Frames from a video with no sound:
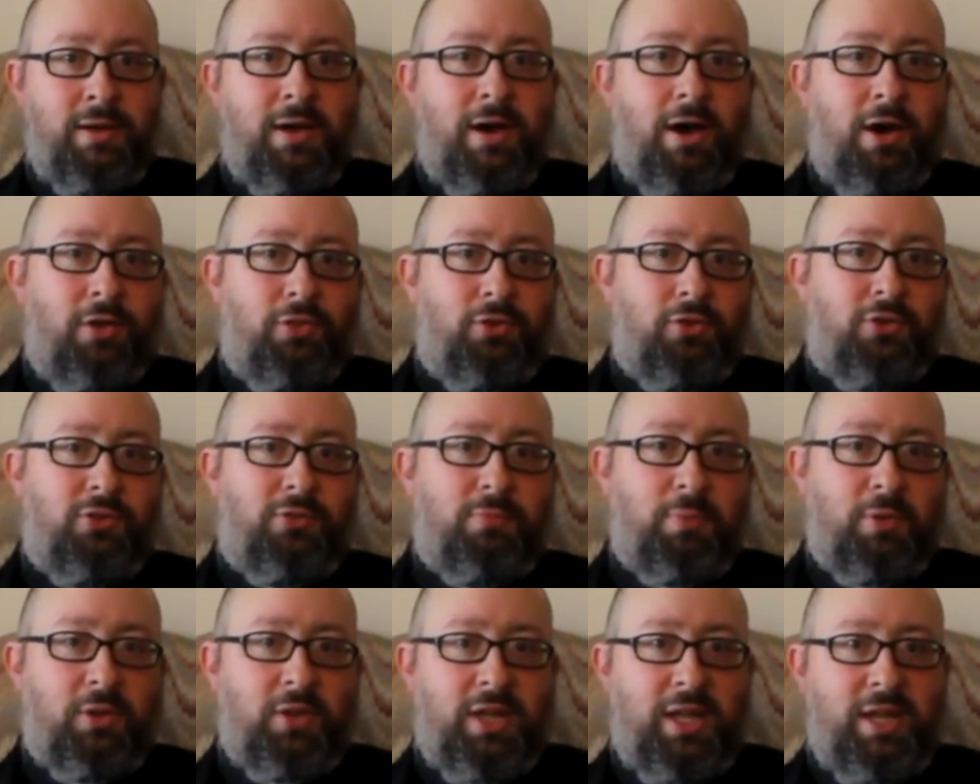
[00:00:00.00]
Others
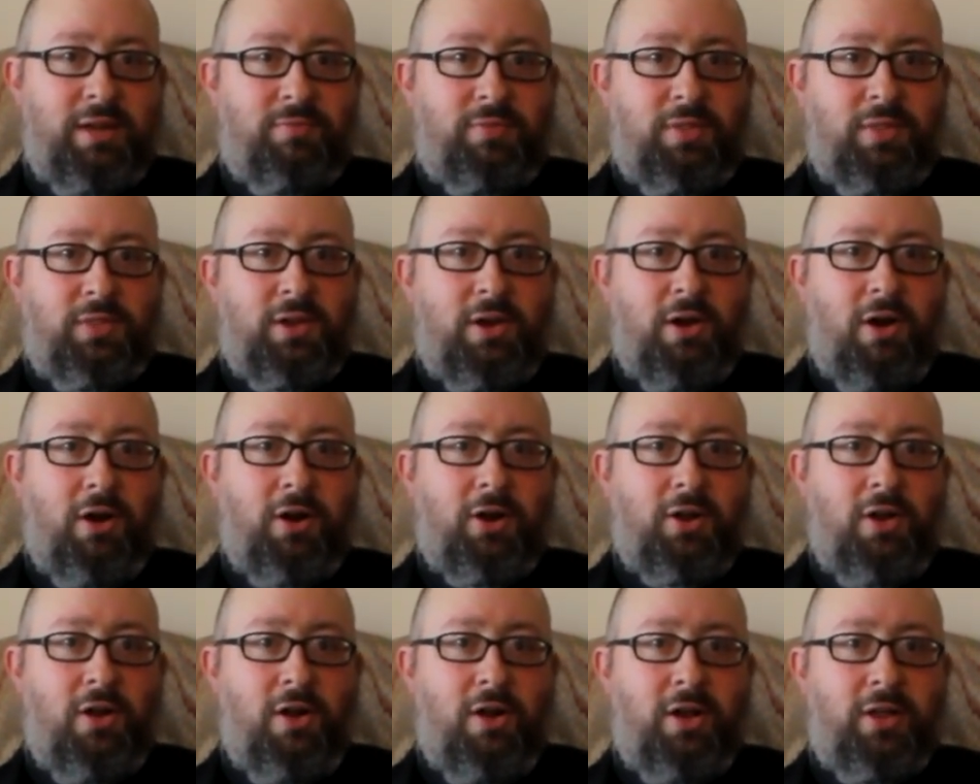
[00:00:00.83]
believe that the
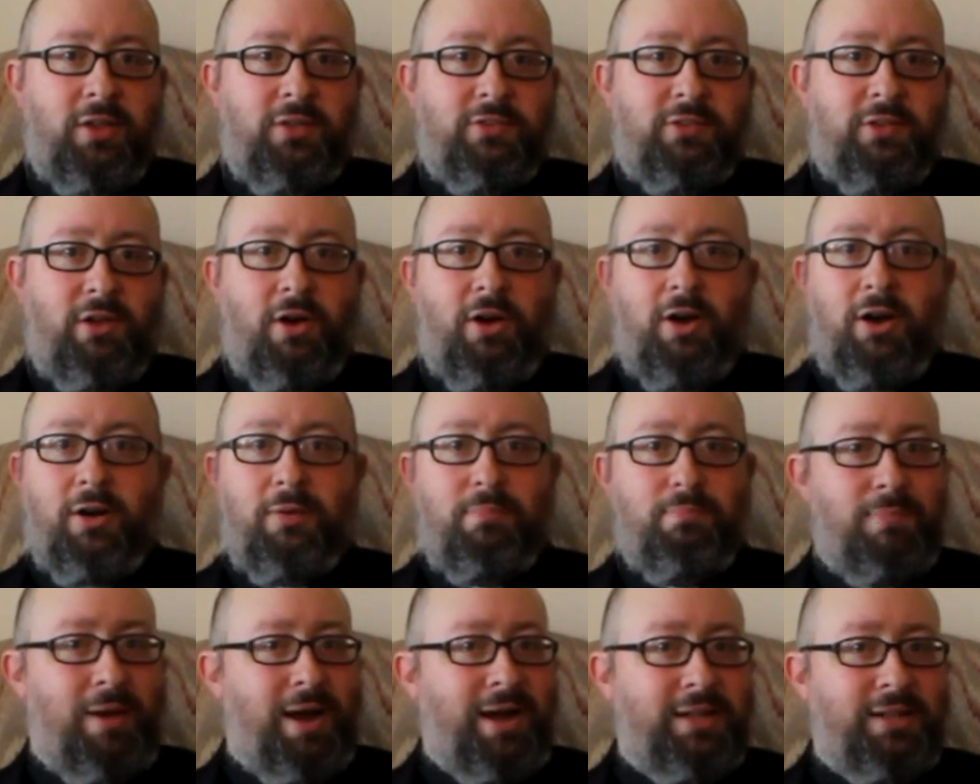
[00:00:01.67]
Archons are
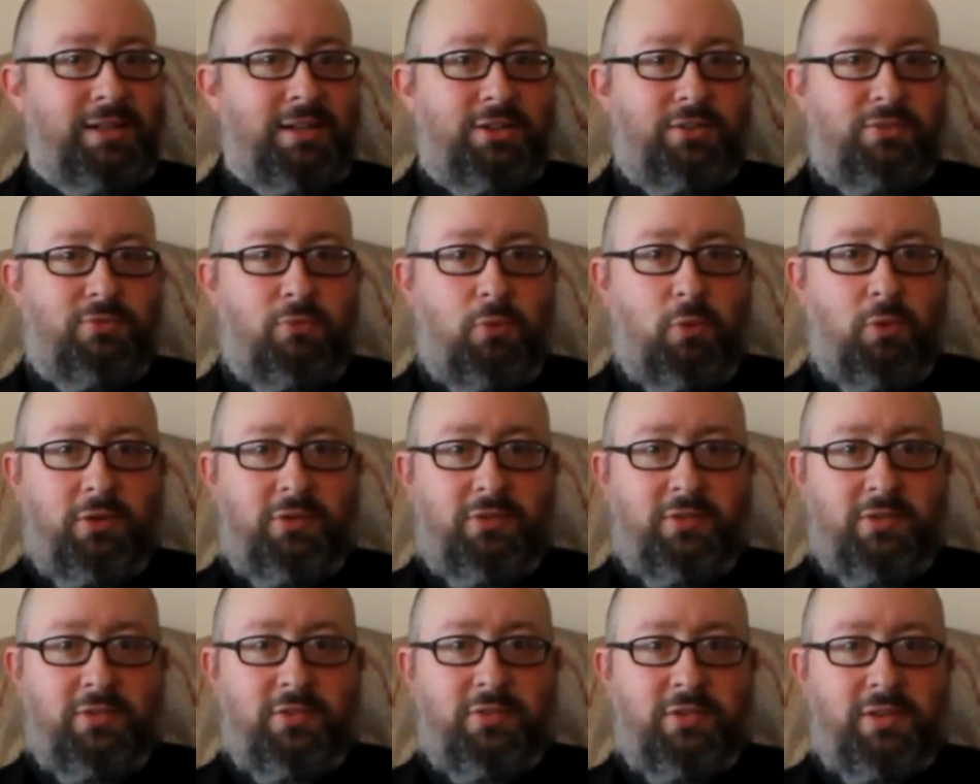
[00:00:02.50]
mindless
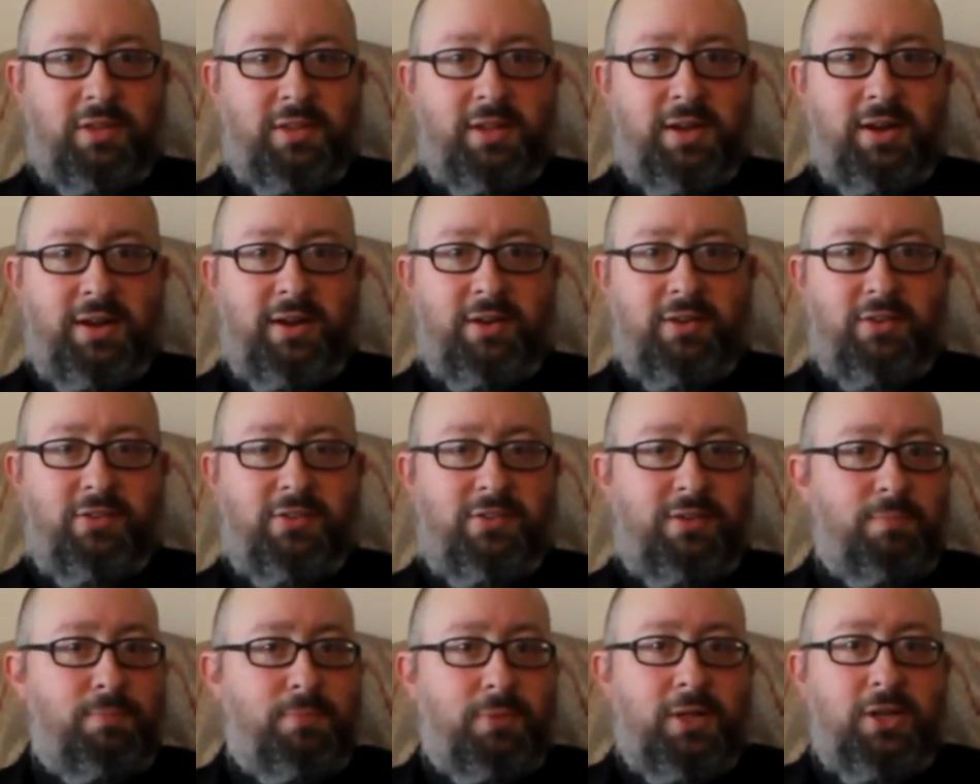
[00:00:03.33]
forces and they
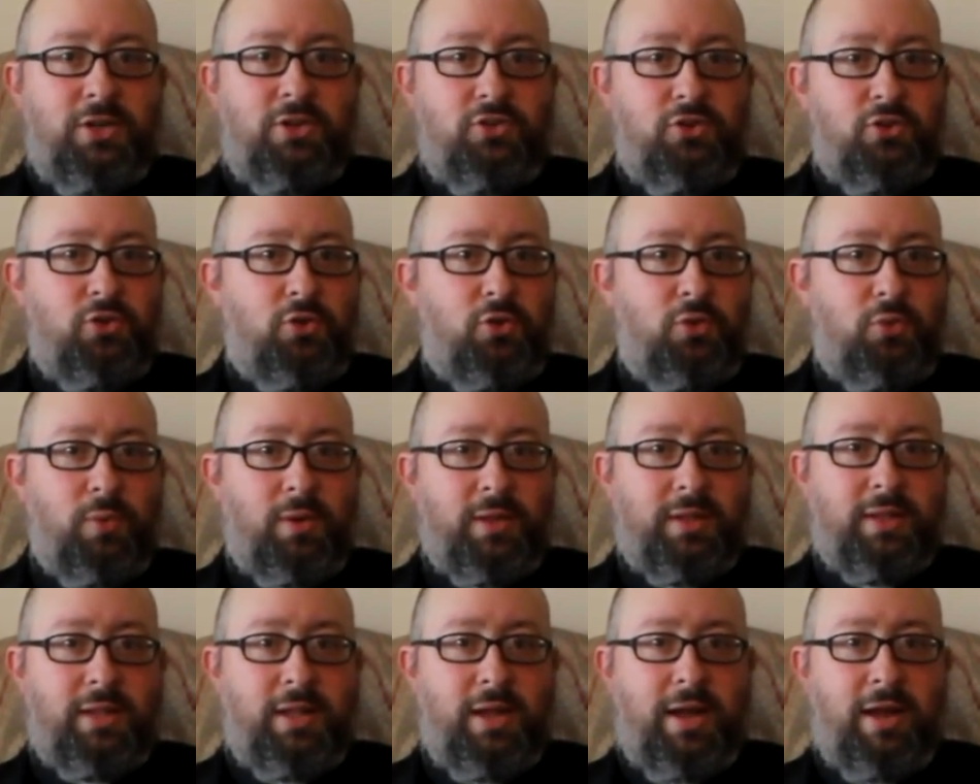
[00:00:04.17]
simply do
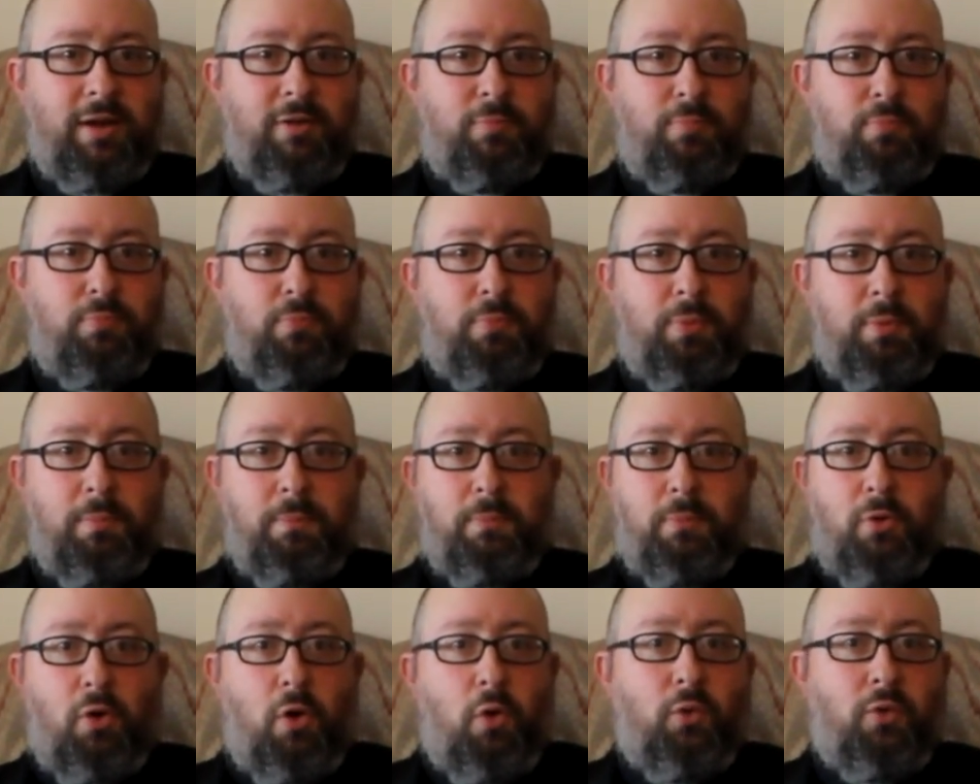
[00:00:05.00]
what they have been
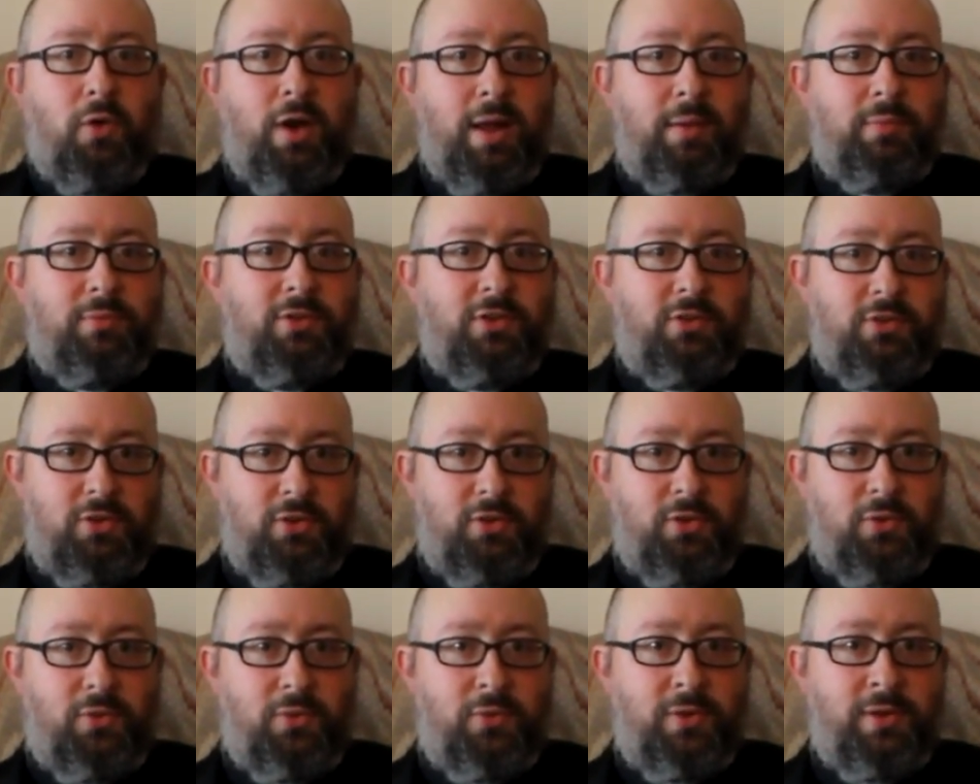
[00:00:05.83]
programmed to
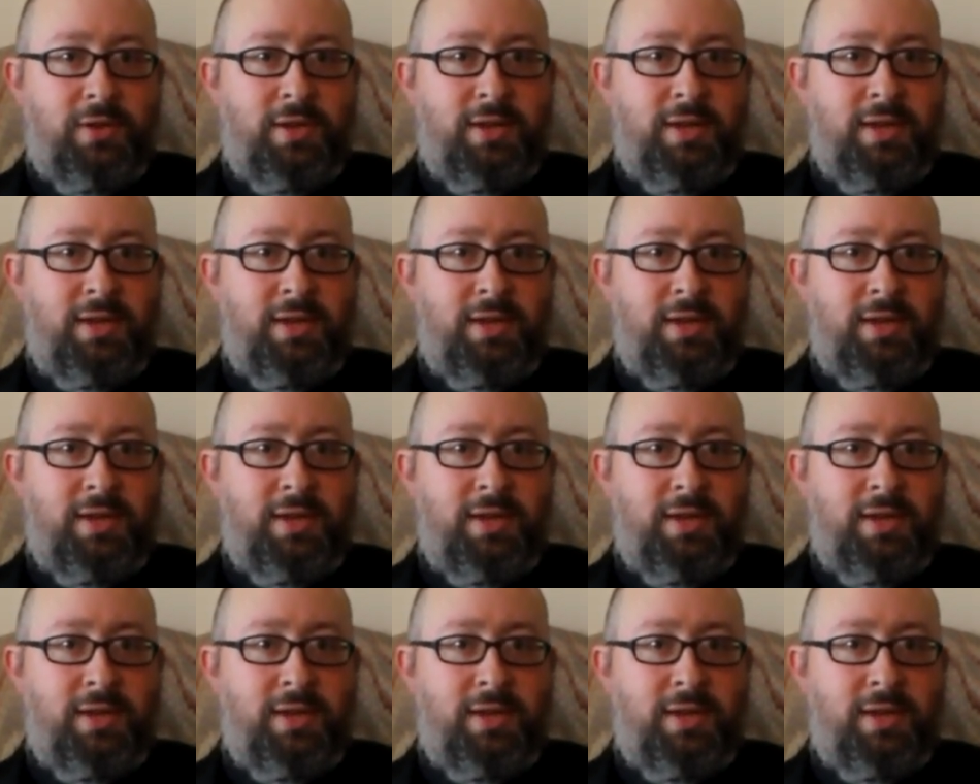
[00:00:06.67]
do